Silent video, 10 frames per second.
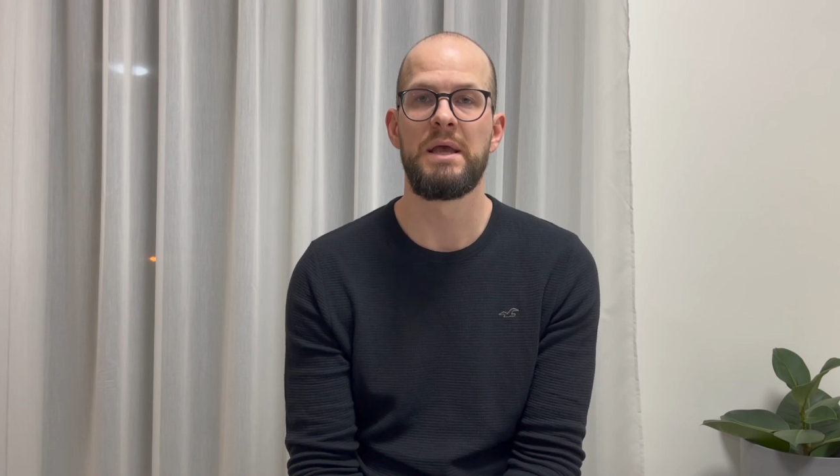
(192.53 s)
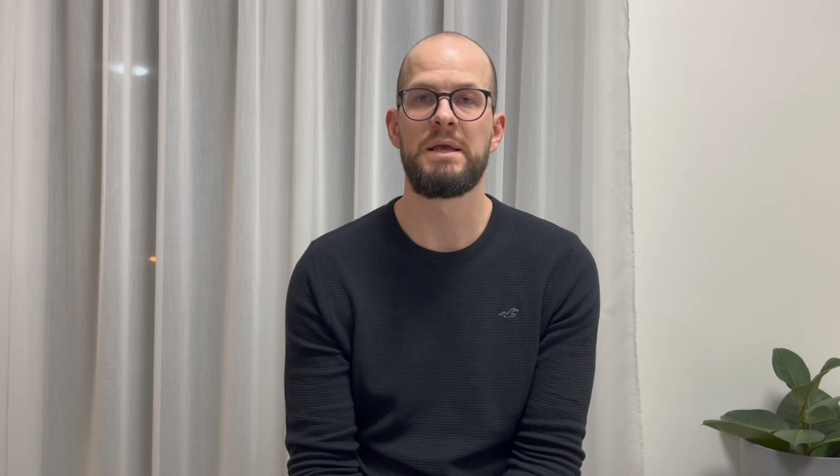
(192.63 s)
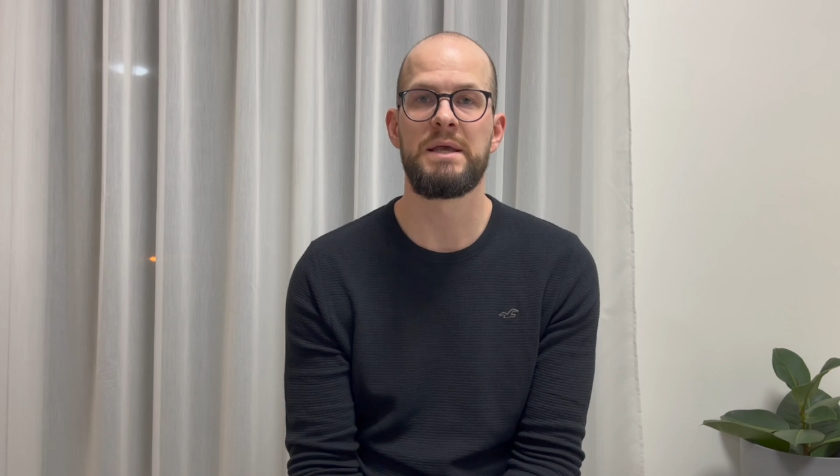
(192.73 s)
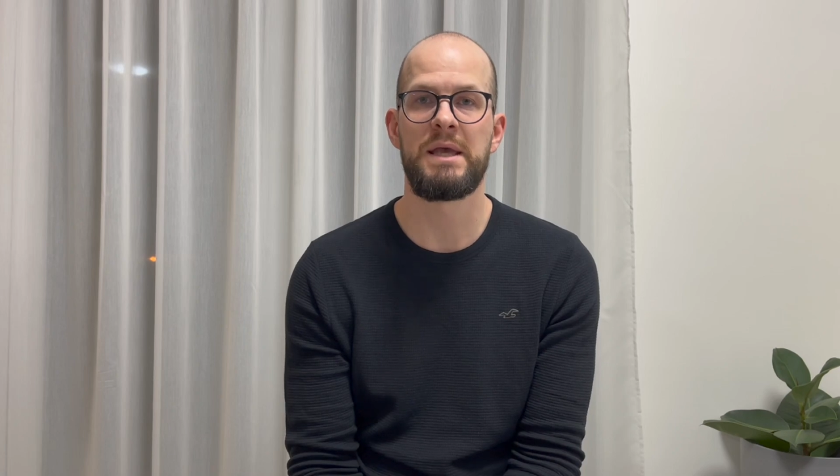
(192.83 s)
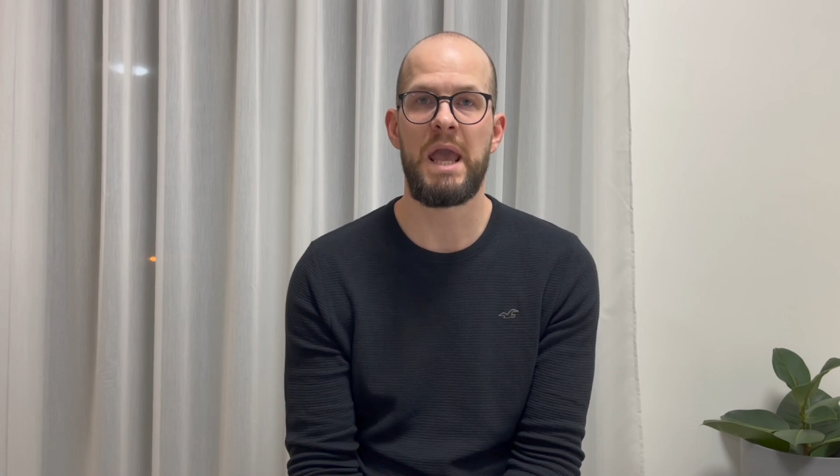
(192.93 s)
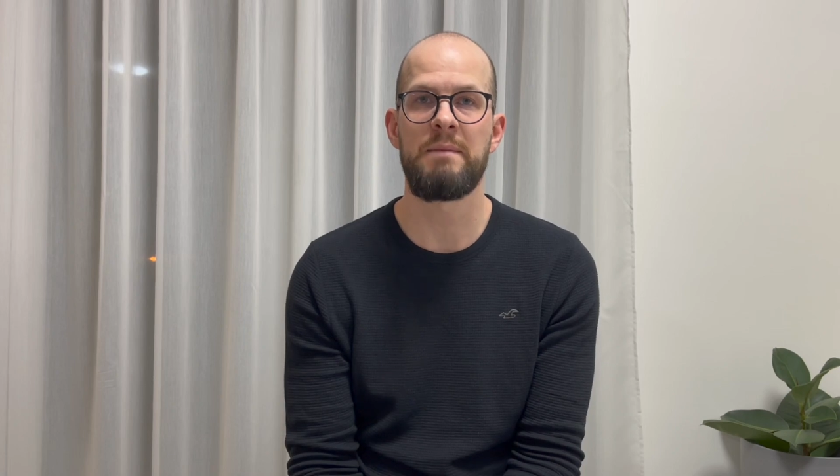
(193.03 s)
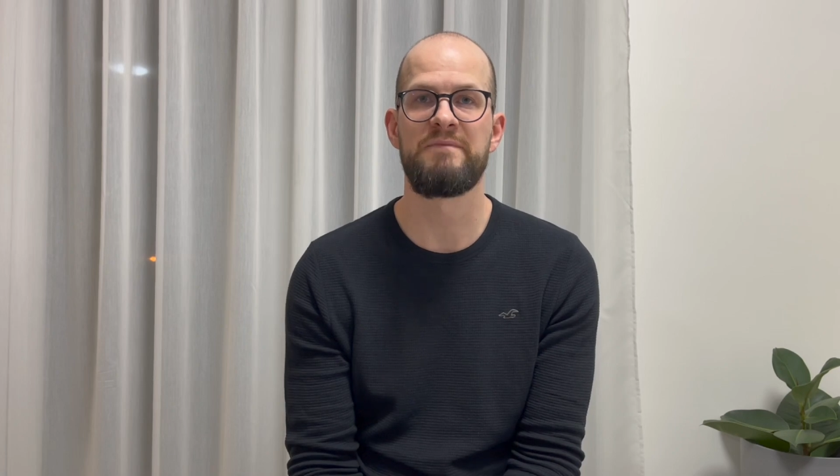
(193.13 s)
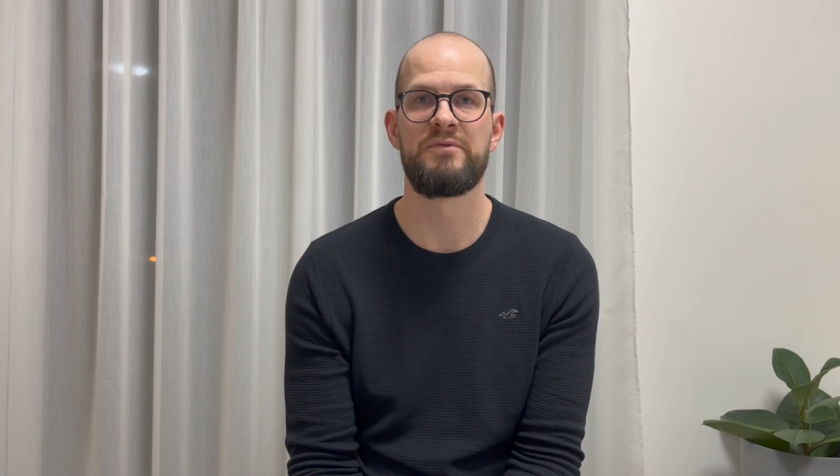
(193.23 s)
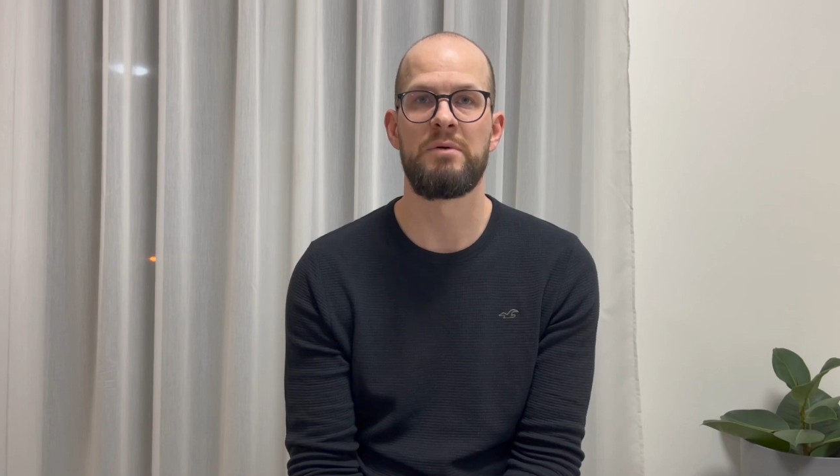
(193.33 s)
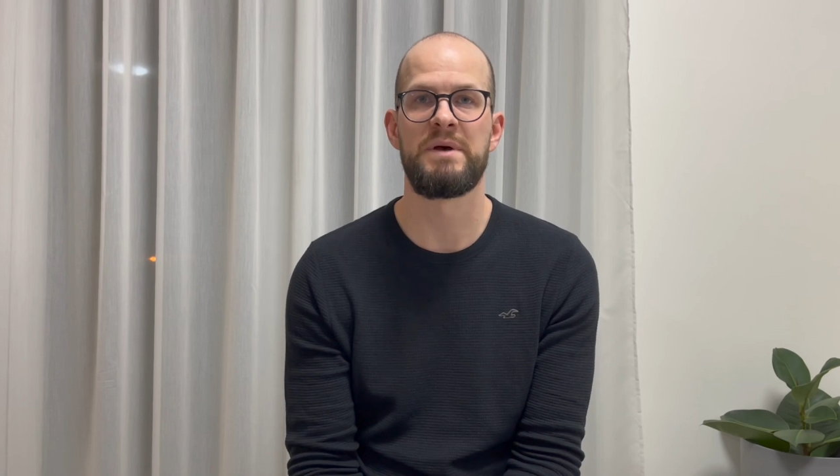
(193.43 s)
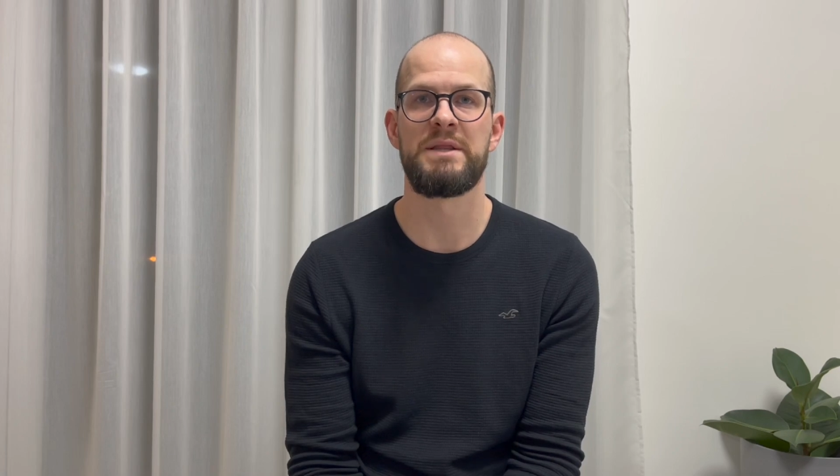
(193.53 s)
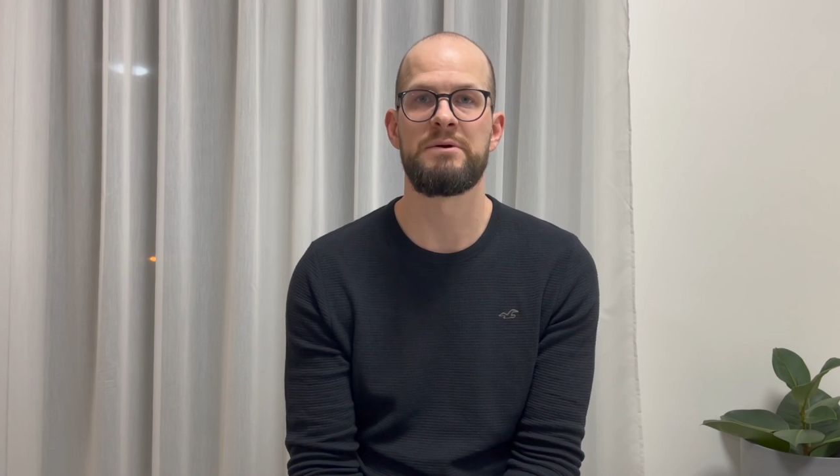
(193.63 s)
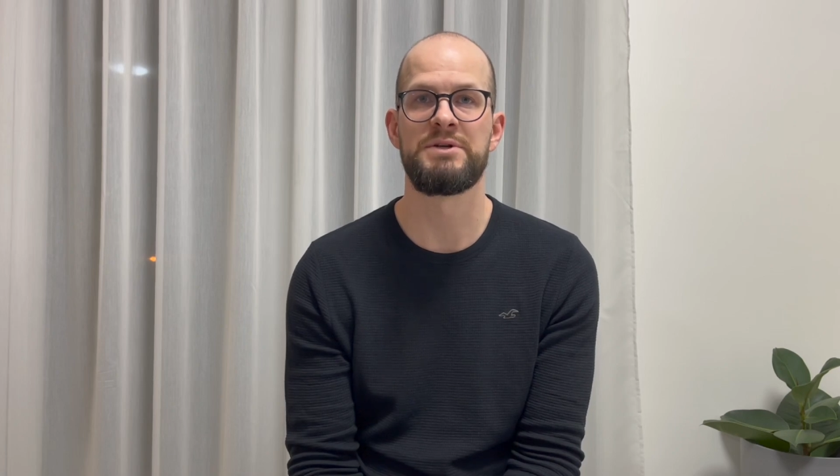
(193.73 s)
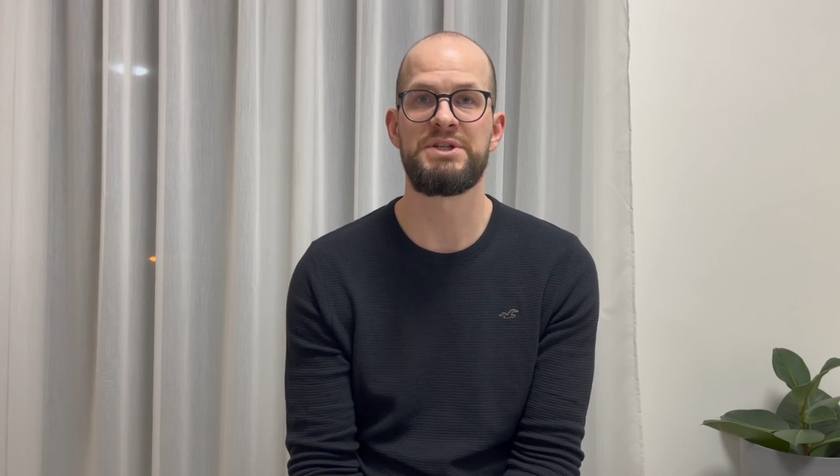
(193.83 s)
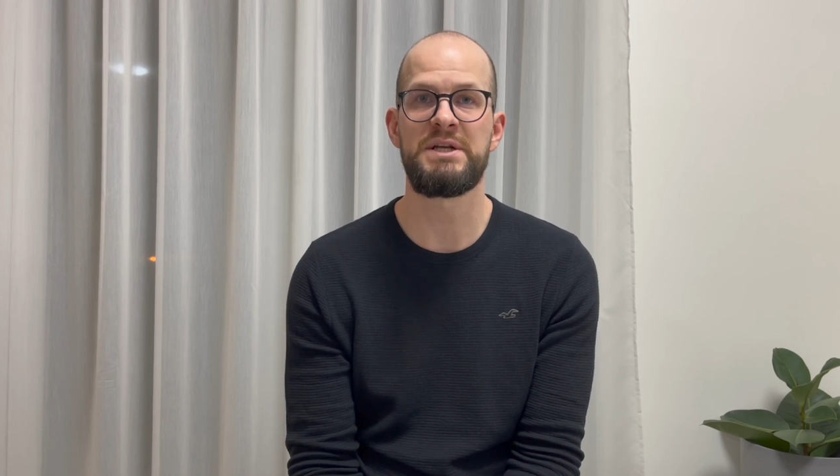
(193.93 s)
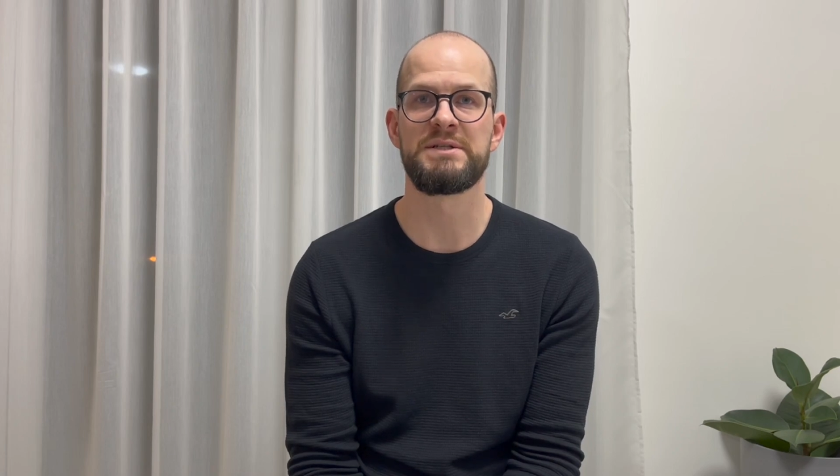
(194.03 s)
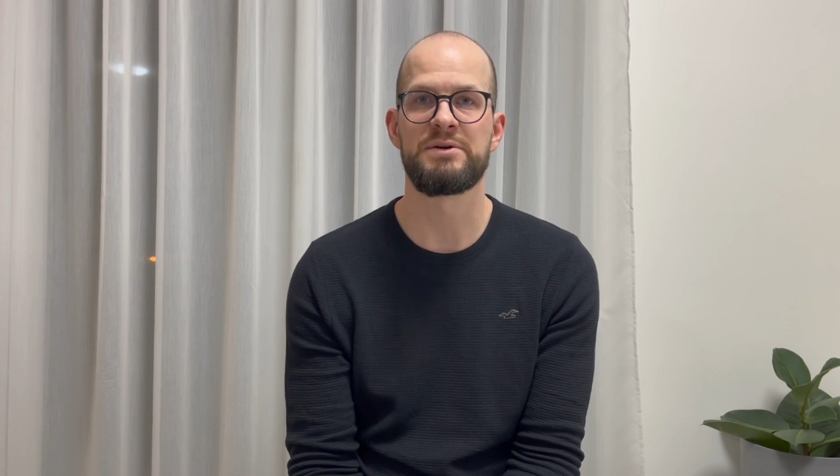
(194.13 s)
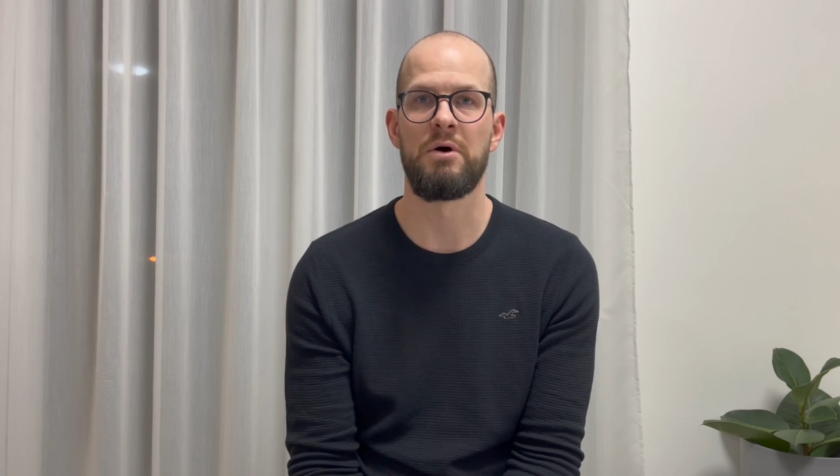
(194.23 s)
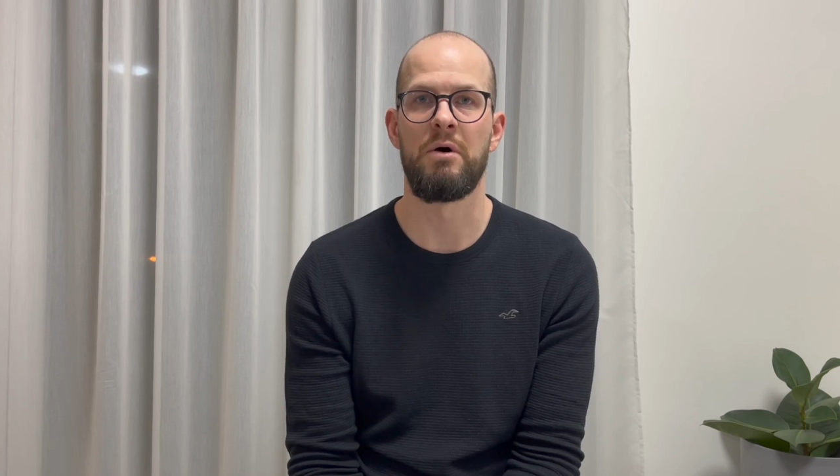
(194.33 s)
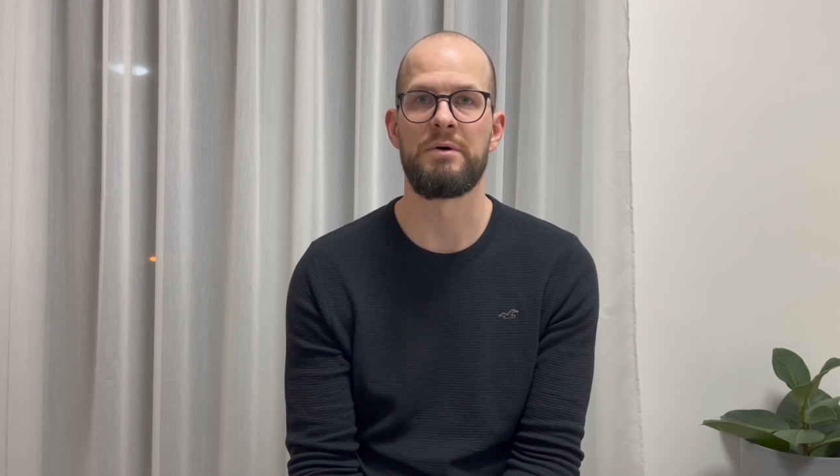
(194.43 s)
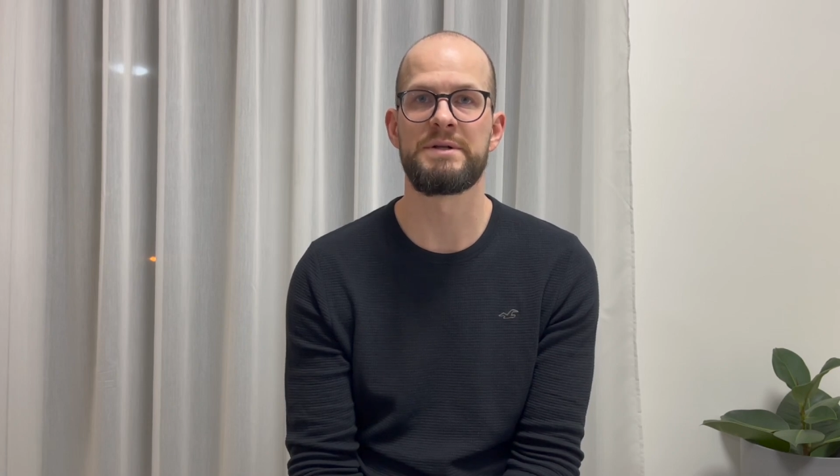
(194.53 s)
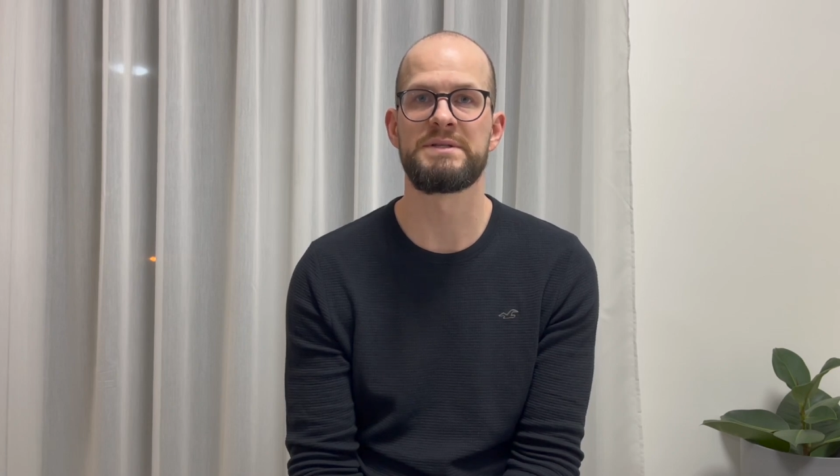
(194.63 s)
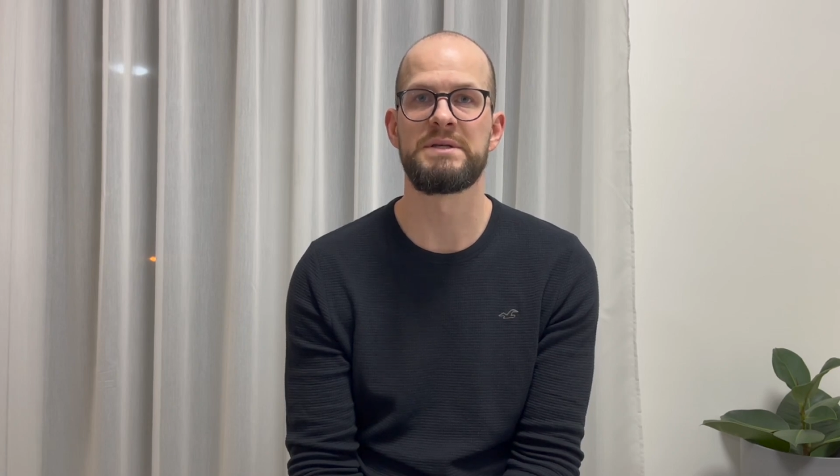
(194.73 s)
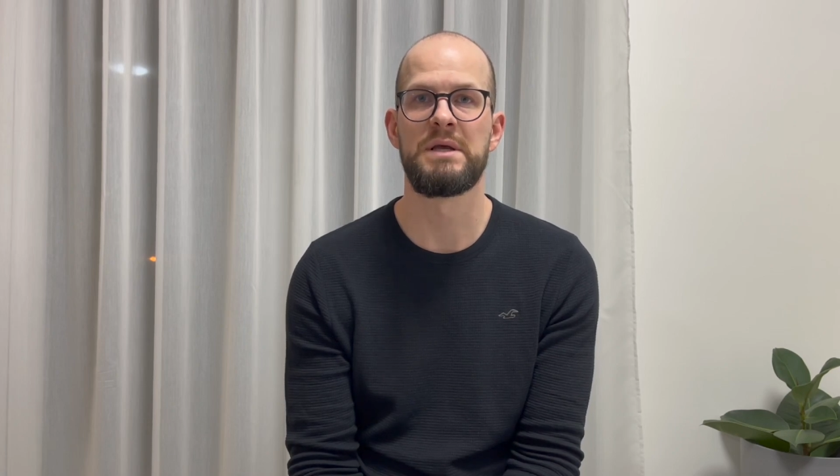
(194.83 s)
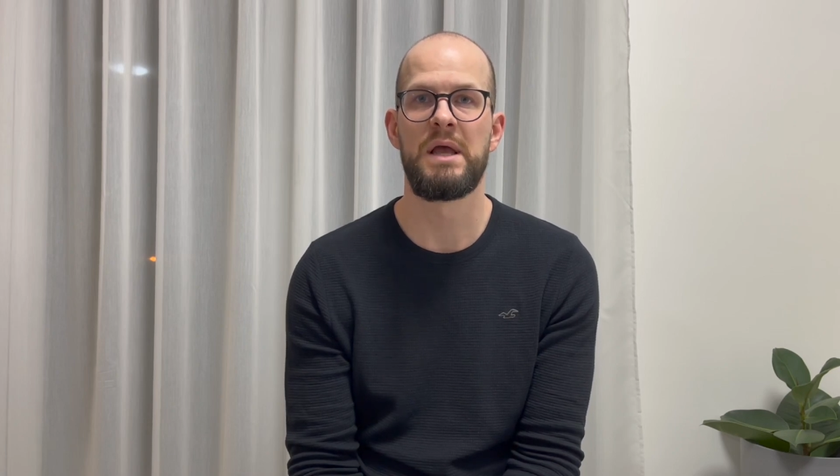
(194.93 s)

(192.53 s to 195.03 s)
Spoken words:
came from heterogeneous cohorts,